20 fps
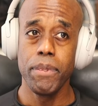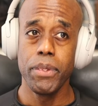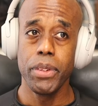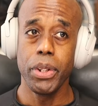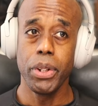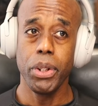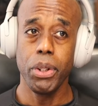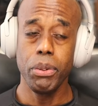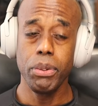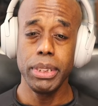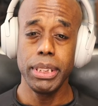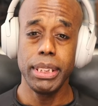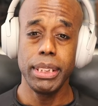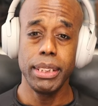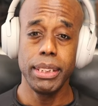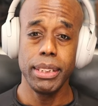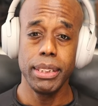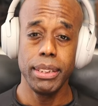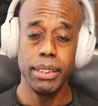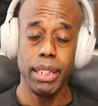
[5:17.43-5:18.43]
the host
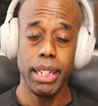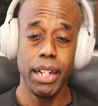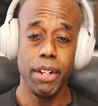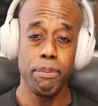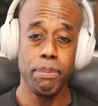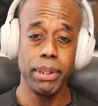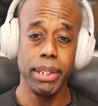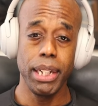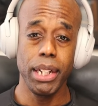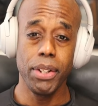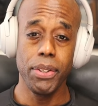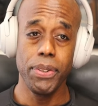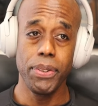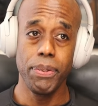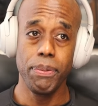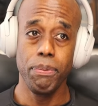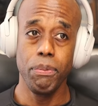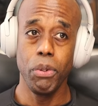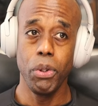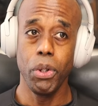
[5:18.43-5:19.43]
and everybody
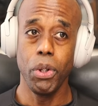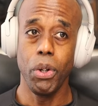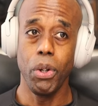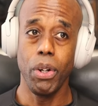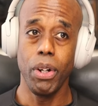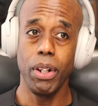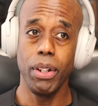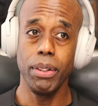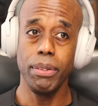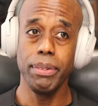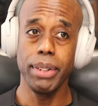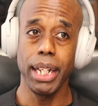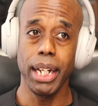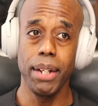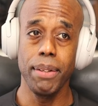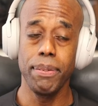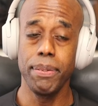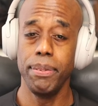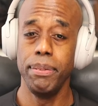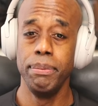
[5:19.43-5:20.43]
else were all kind
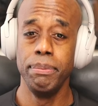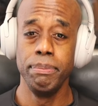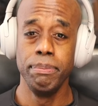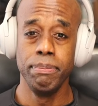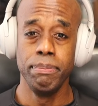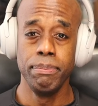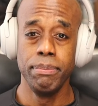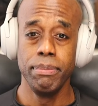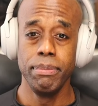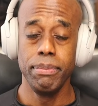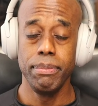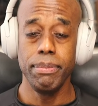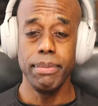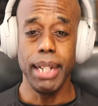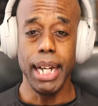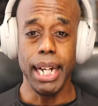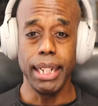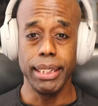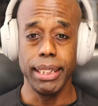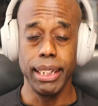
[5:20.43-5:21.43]
of
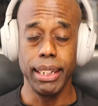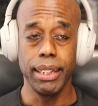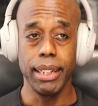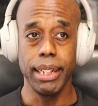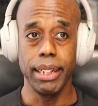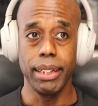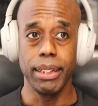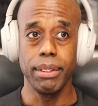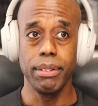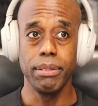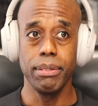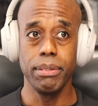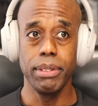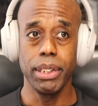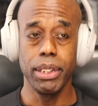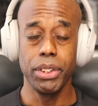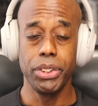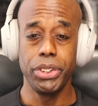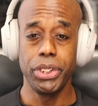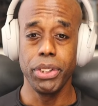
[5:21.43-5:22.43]
acting like
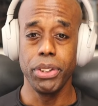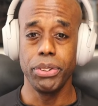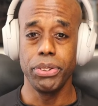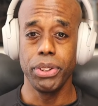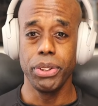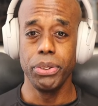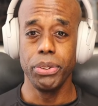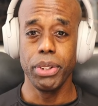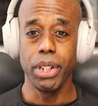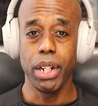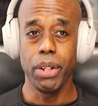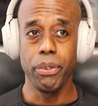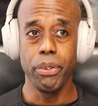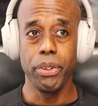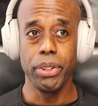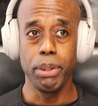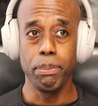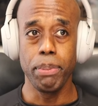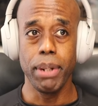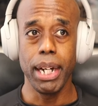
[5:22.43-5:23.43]
little children who got away
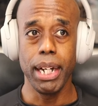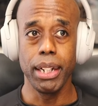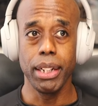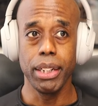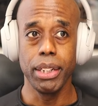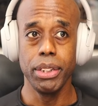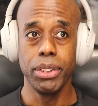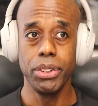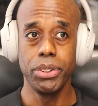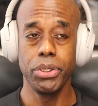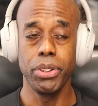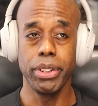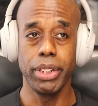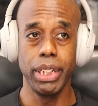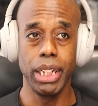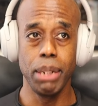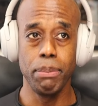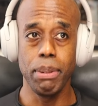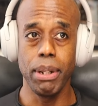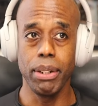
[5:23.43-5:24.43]
with a prank,
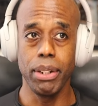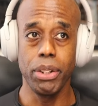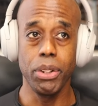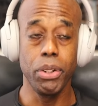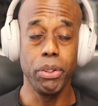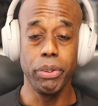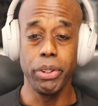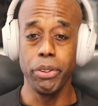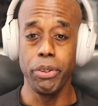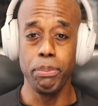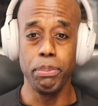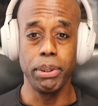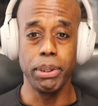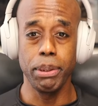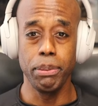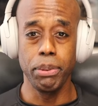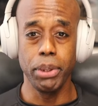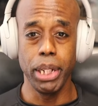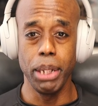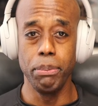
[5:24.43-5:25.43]
talking about it. Oh, you know, we put
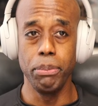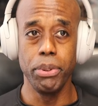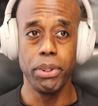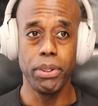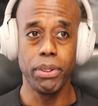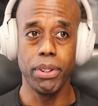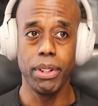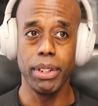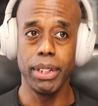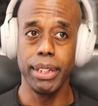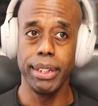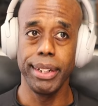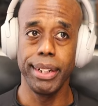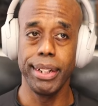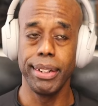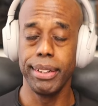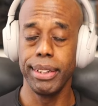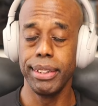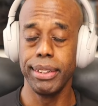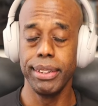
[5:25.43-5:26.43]
Clenbuterol in
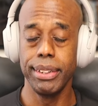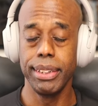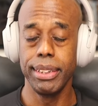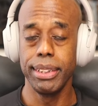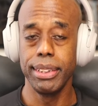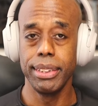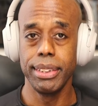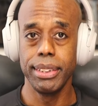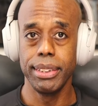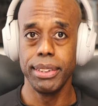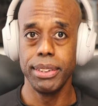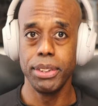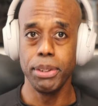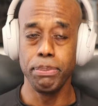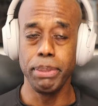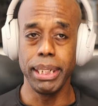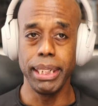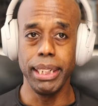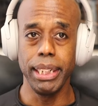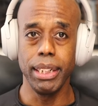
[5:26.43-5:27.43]
there and it's no
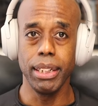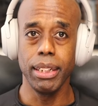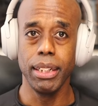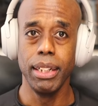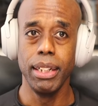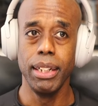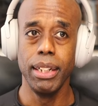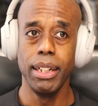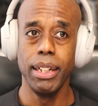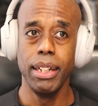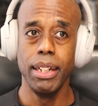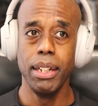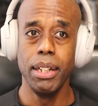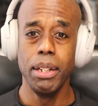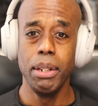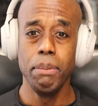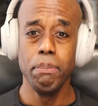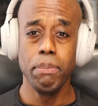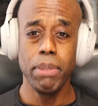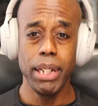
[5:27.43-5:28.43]
big deal.
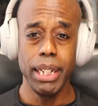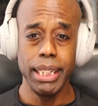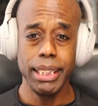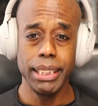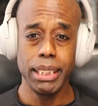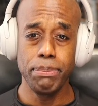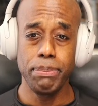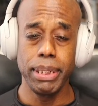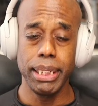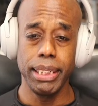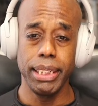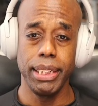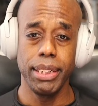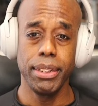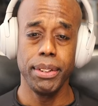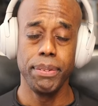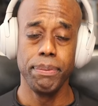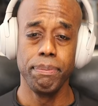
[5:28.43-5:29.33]
But it is a big deal.